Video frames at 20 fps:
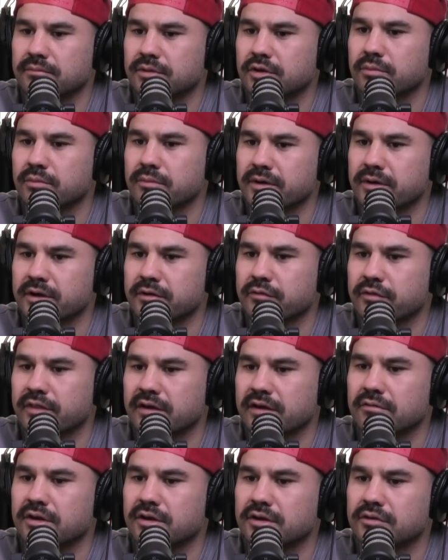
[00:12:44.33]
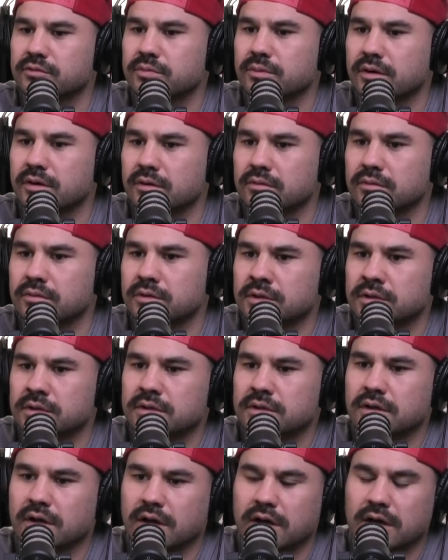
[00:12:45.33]
He'll be better for that run as well.
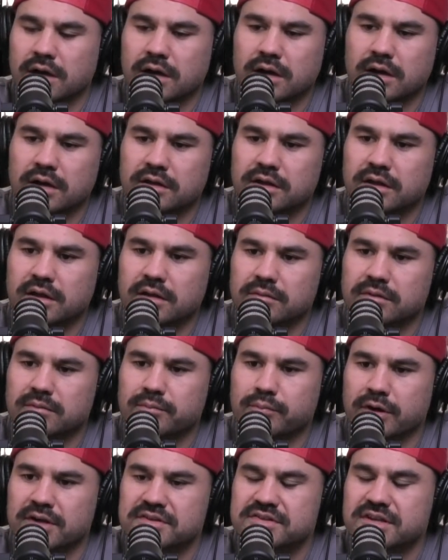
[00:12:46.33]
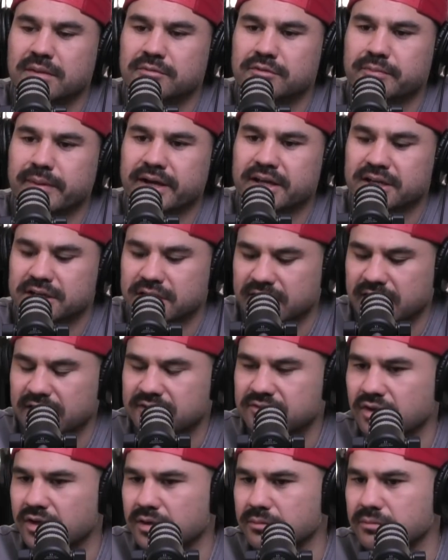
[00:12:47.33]
Prez comes back into that
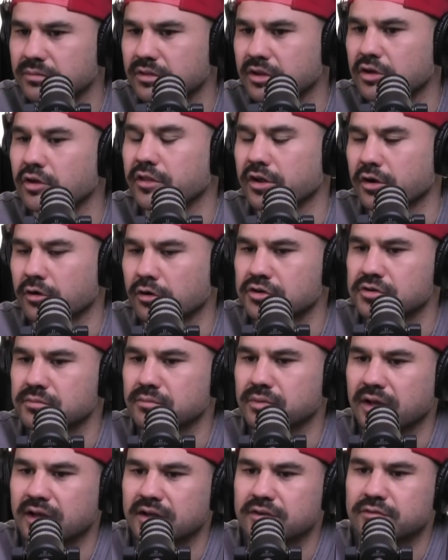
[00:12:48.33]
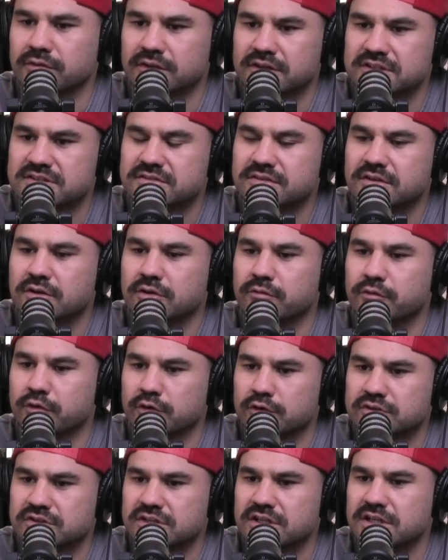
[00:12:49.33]
team. They've got their origin players, Felice
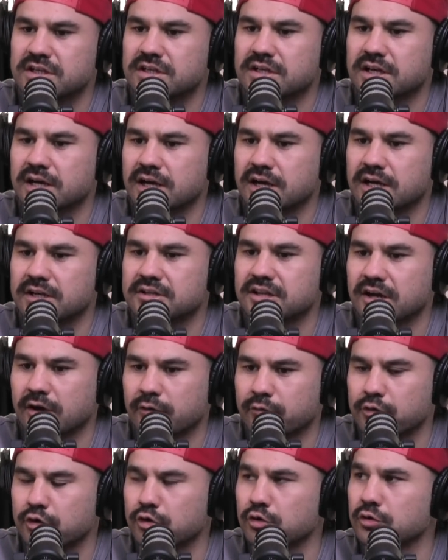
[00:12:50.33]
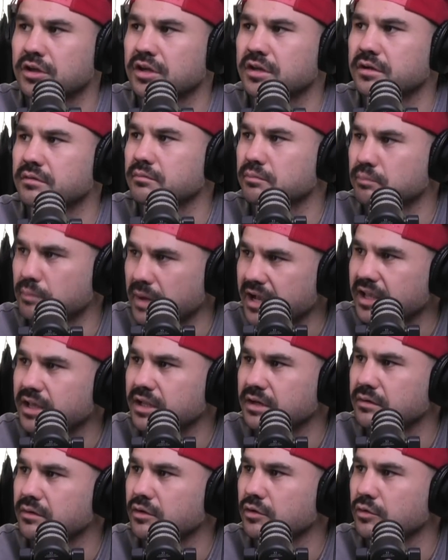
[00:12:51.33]
Kufusi, Dale Finucane back
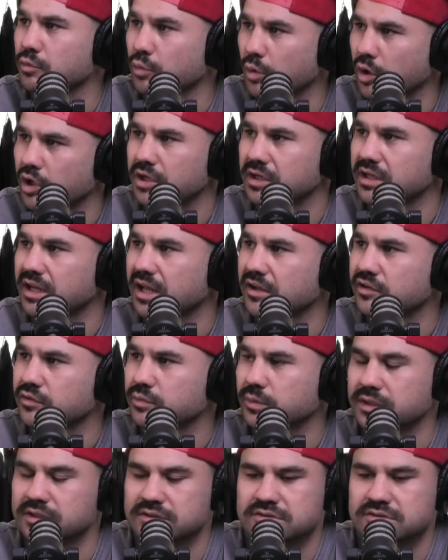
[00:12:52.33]
in, who weren't in last week.